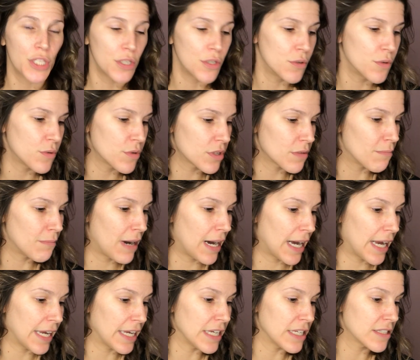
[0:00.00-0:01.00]
use
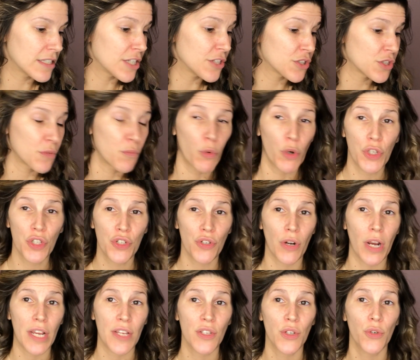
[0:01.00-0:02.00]
my tinted
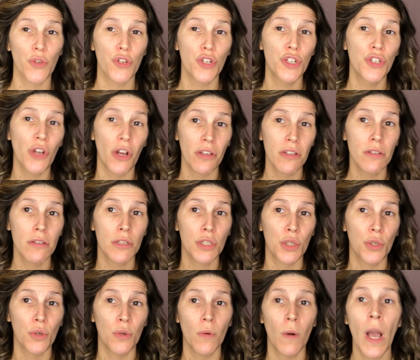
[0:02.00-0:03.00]
moisturizer just
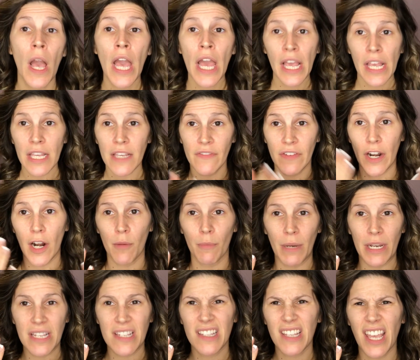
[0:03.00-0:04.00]
to even out
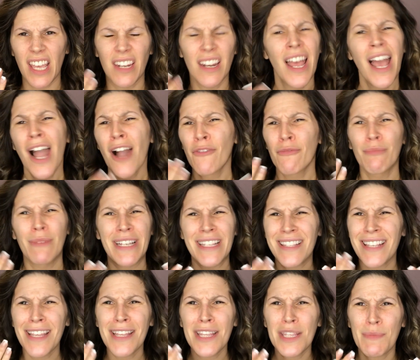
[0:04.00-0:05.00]
my skin. My
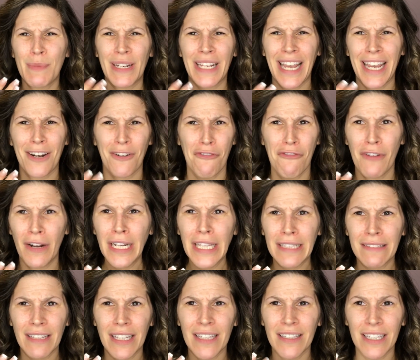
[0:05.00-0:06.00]
skin's been kind of funny
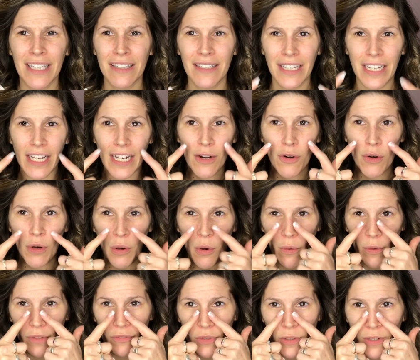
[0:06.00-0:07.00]
lately, like I don't know
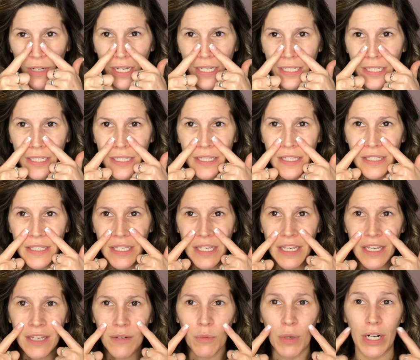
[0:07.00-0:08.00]
if you guys can see
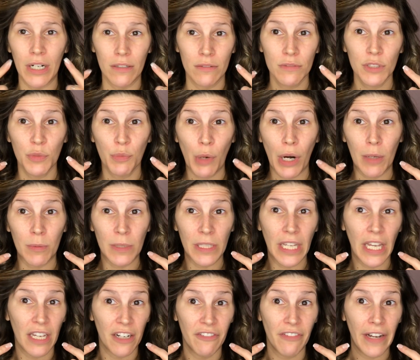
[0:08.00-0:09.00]
it. Well, you probably
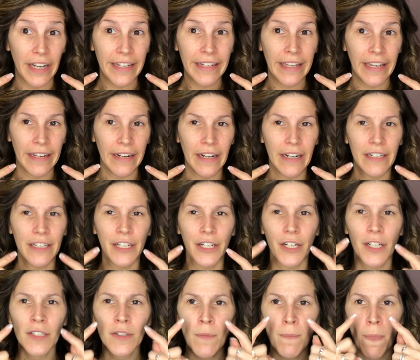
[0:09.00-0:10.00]
can if I can on
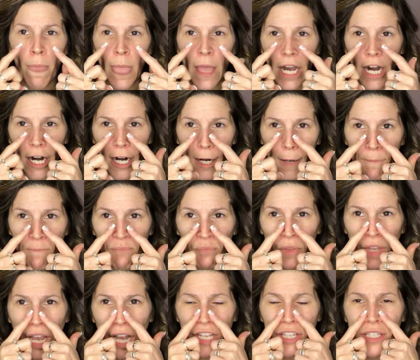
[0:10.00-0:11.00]
here. I
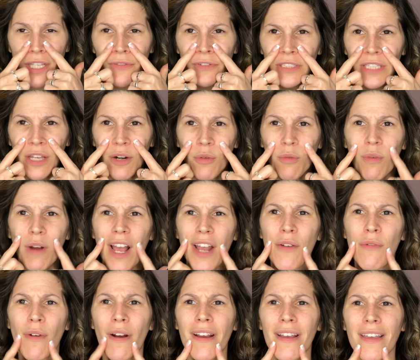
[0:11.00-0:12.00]
just have a lot of
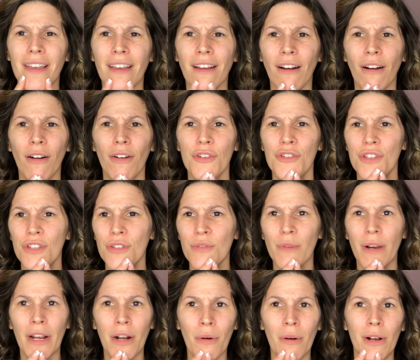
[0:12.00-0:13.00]
red right here, just
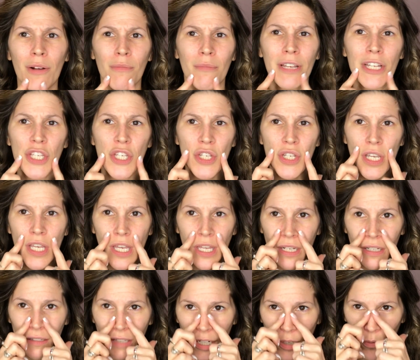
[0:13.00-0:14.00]
right around my
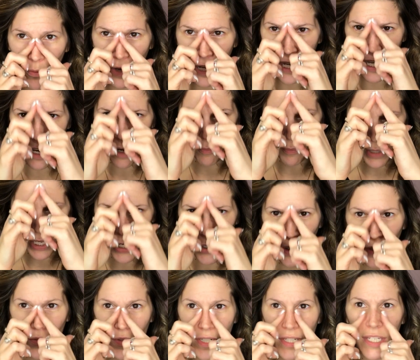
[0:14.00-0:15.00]
chin, like right up here
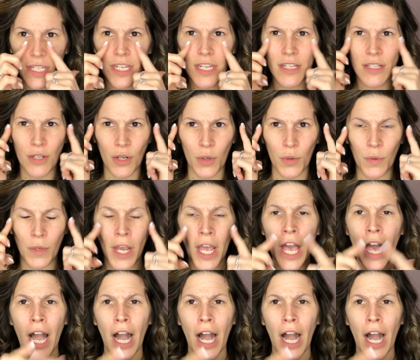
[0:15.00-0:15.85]
in the T-zone.